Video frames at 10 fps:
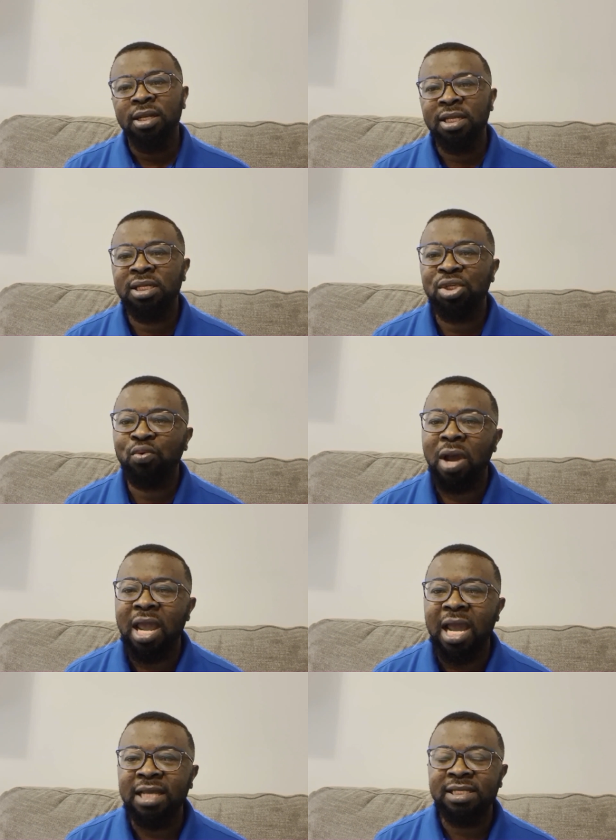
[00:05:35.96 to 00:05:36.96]
This is why
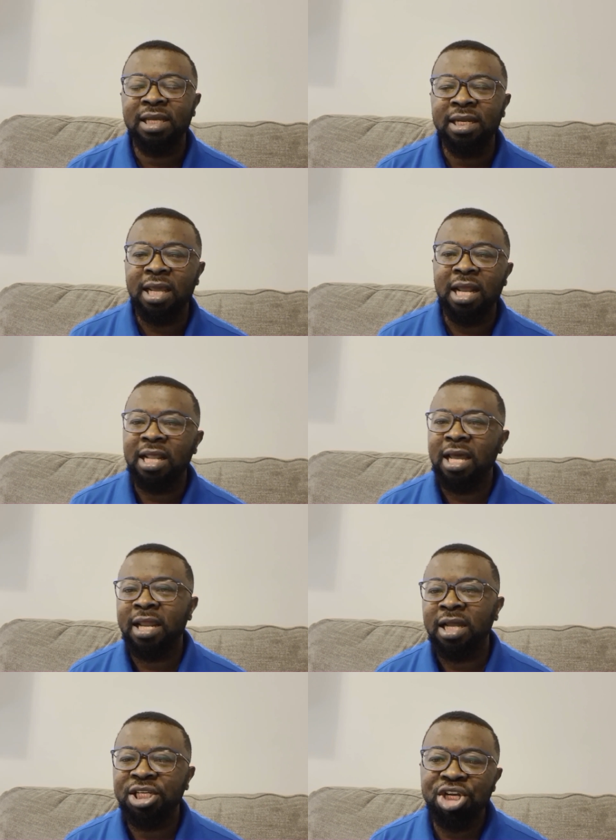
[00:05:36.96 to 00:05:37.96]
I said earlier
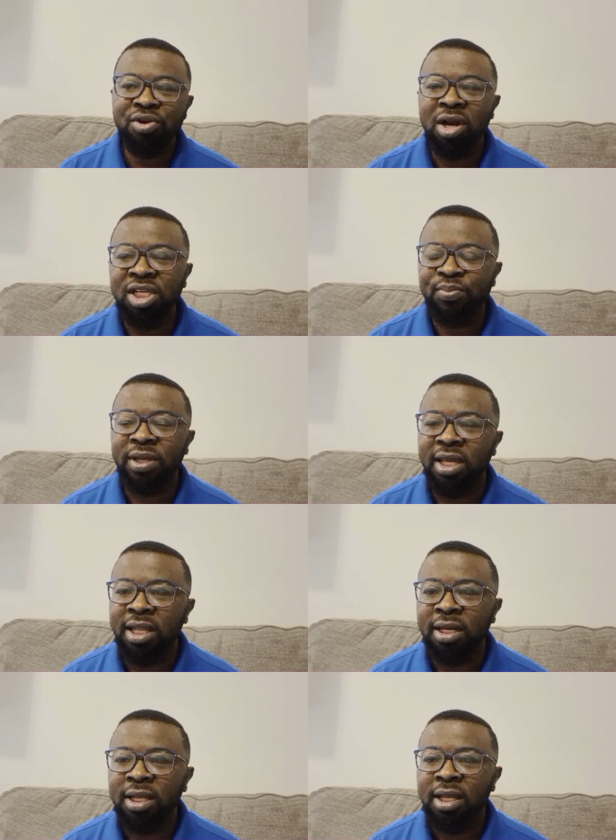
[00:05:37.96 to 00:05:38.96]
that generally
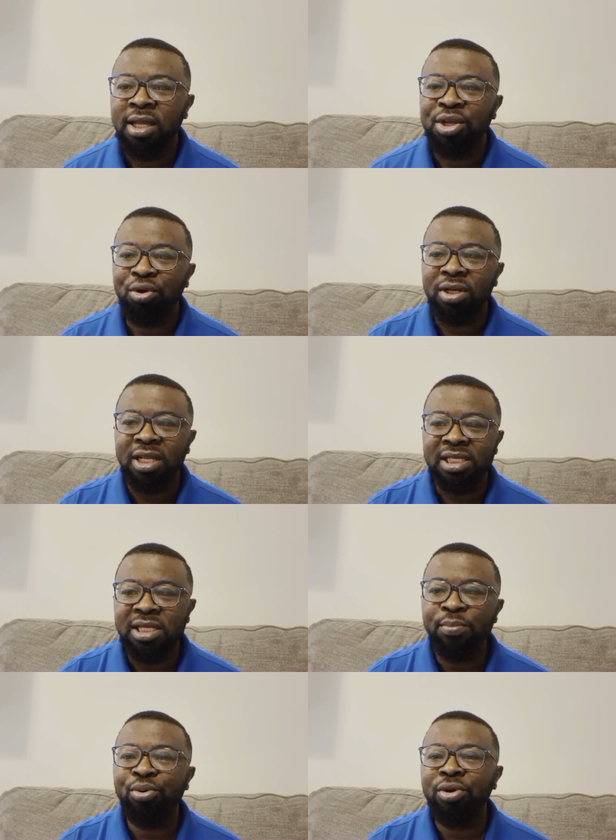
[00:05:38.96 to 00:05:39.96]
speaking, the
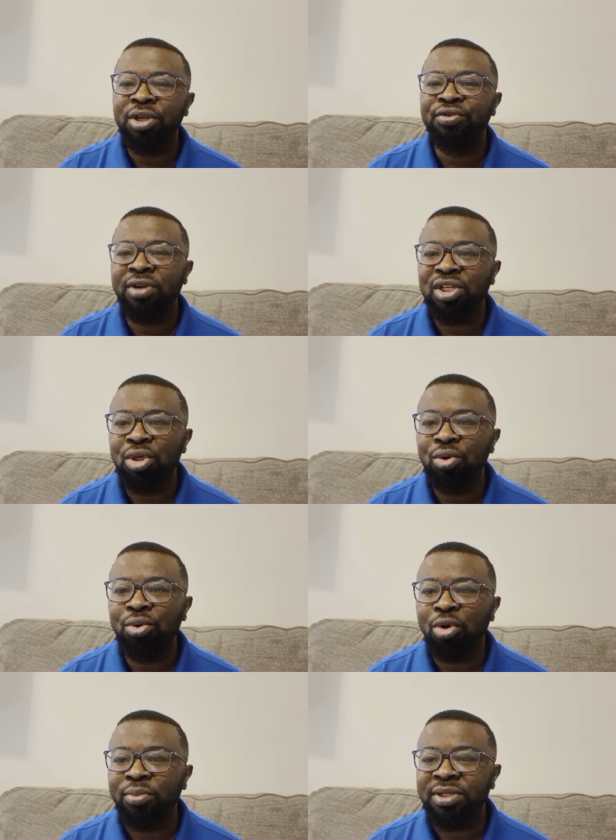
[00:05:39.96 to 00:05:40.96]
simple interest
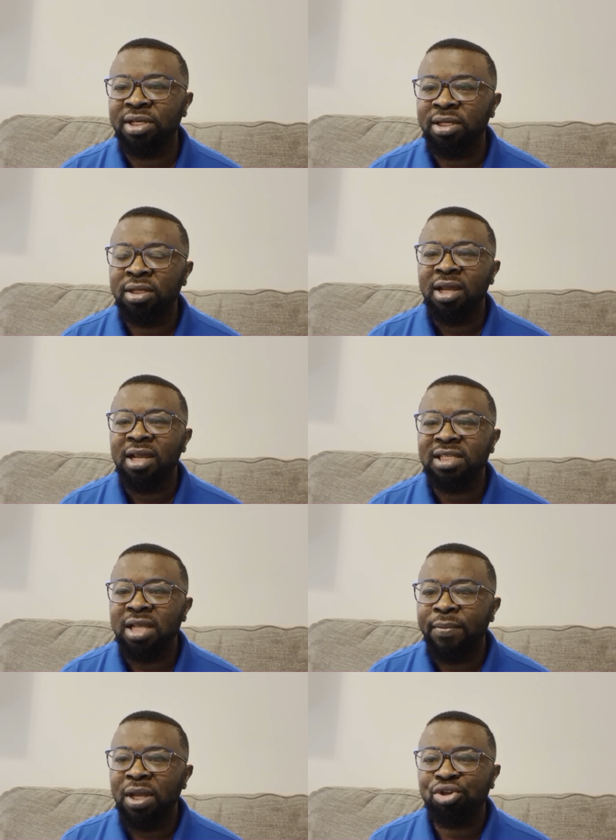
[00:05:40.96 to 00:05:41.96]
loan option is the
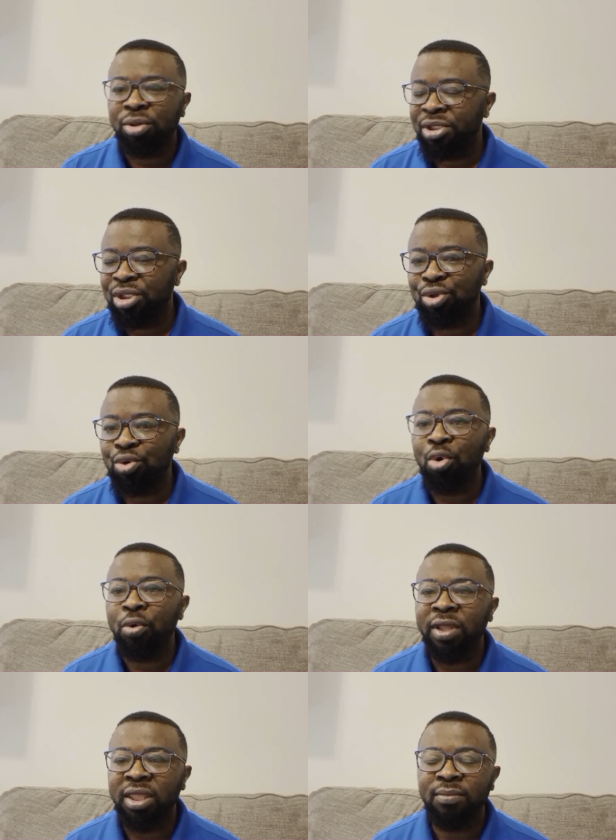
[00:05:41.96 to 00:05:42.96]
best option to go
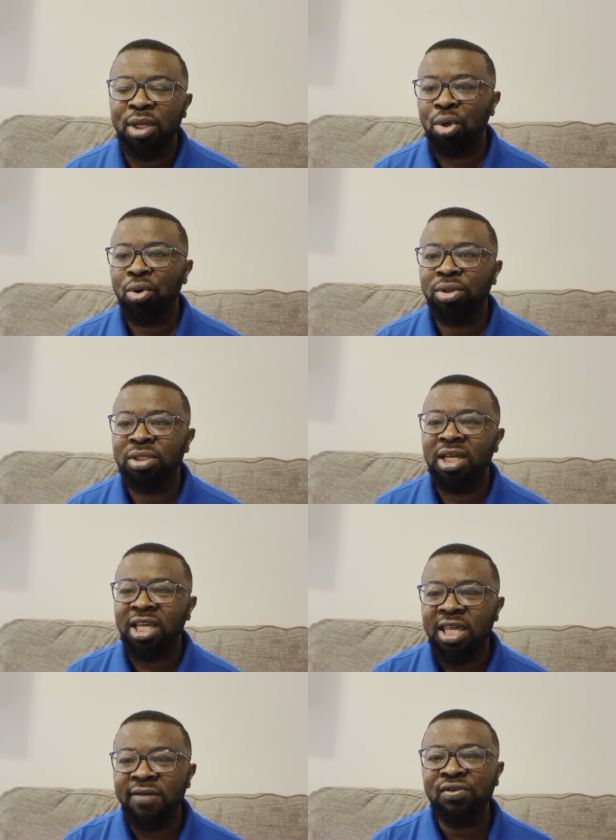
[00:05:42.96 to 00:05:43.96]
with, because
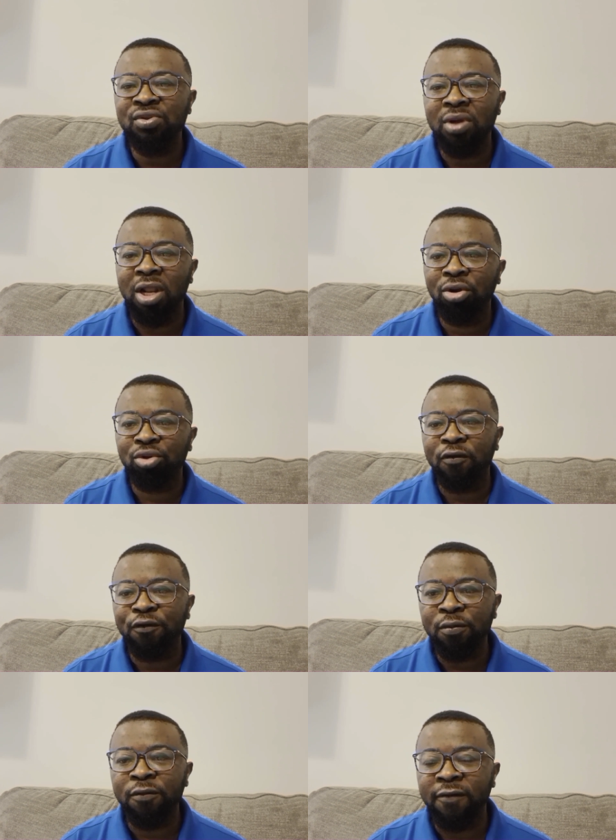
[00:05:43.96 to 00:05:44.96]
it gives you a lot of
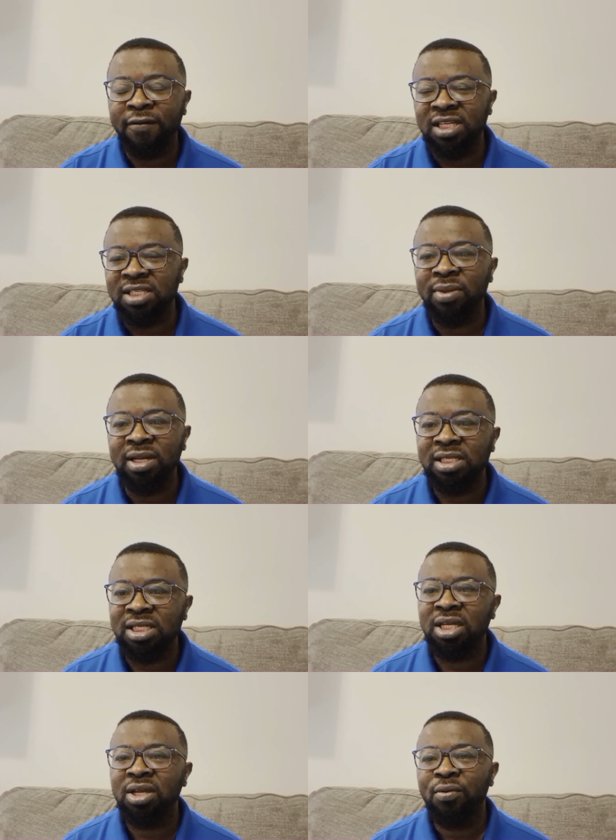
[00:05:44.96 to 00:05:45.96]
room for
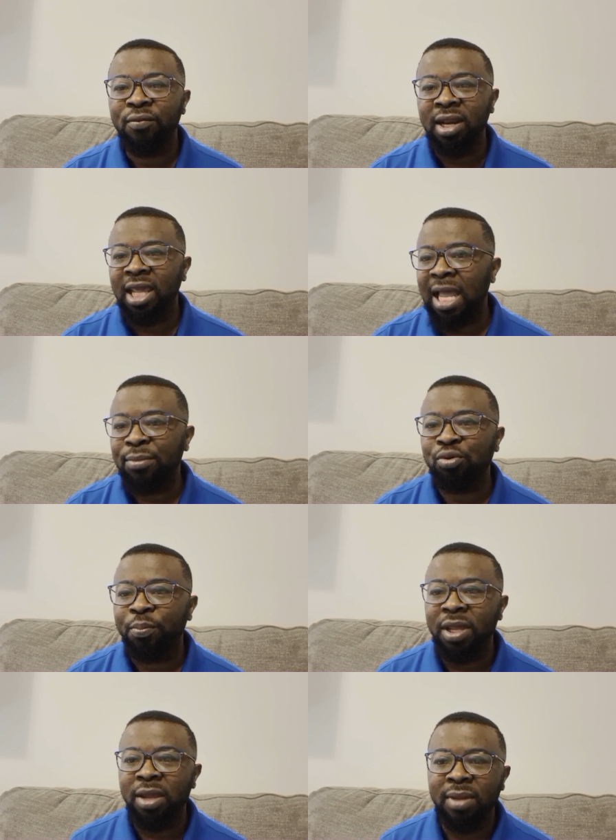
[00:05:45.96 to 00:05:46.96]
flexibility when it comes to
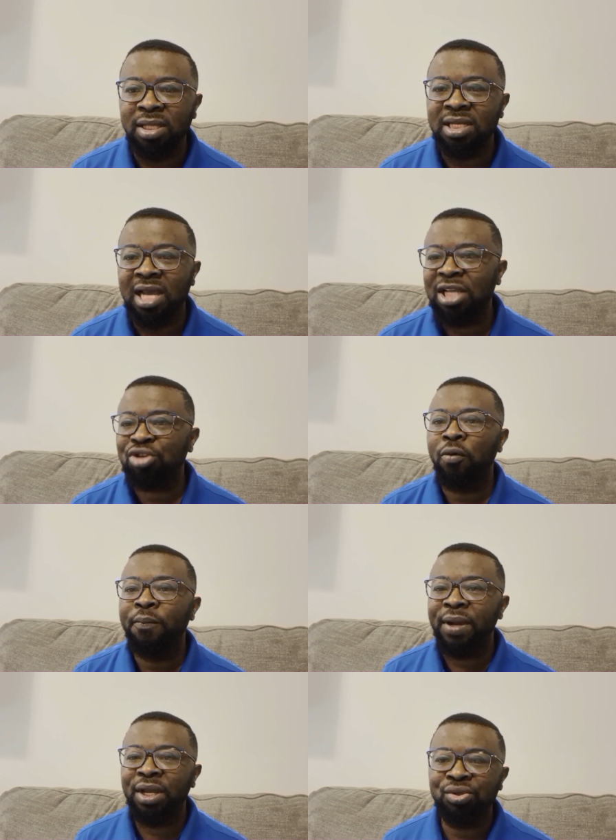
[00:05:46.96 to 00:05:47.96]
payments as
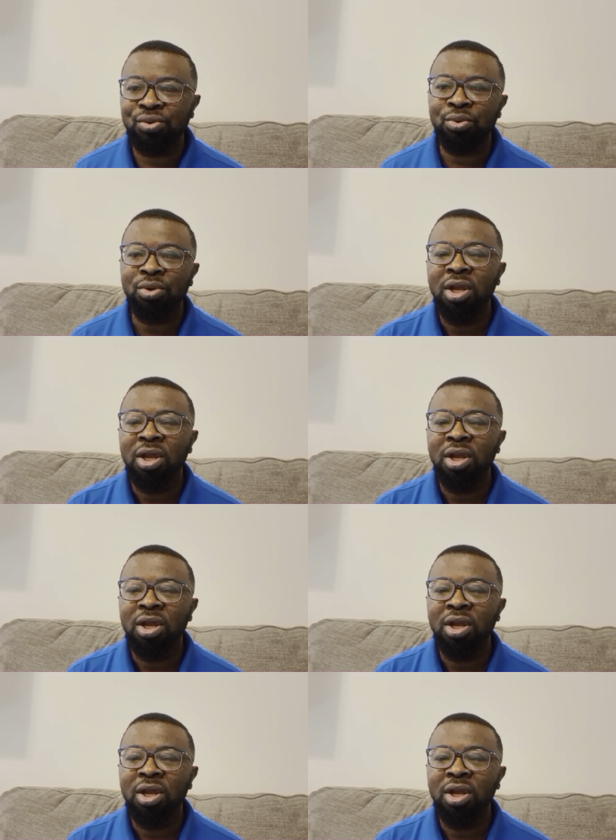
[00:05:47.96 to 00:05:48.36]
compared to